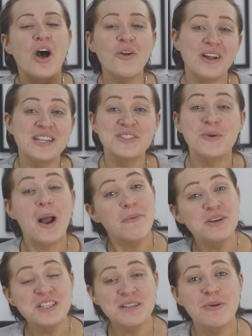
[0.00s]
All right, so I
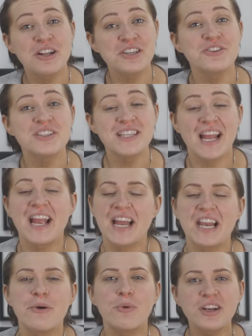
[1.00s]
wanted to come on here today
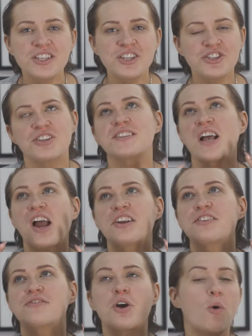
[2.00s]
and I wanted to just
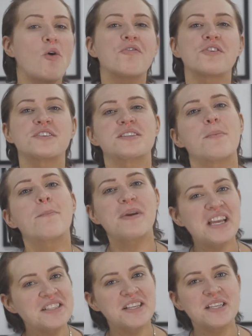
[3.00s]
kind of go over some
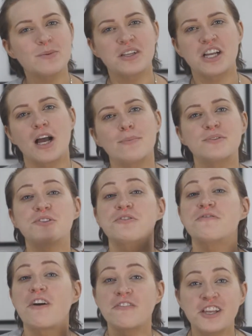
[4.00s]
basics when it comes
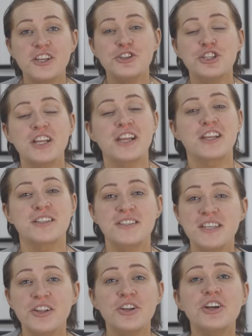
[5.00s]
to foundation and
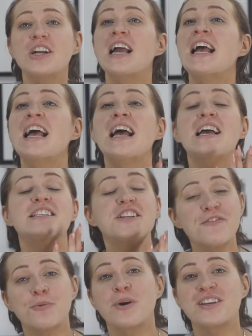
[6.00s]
concealer,
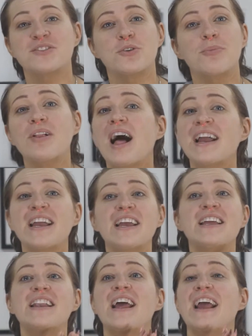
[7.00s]
different ways to apply
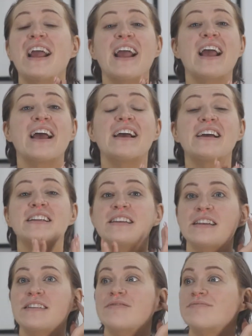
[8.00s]
it,
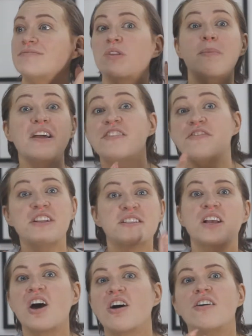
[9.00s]
and the
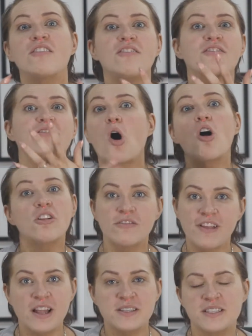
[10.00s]
benefits of all
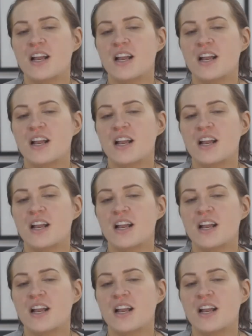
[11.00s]
of that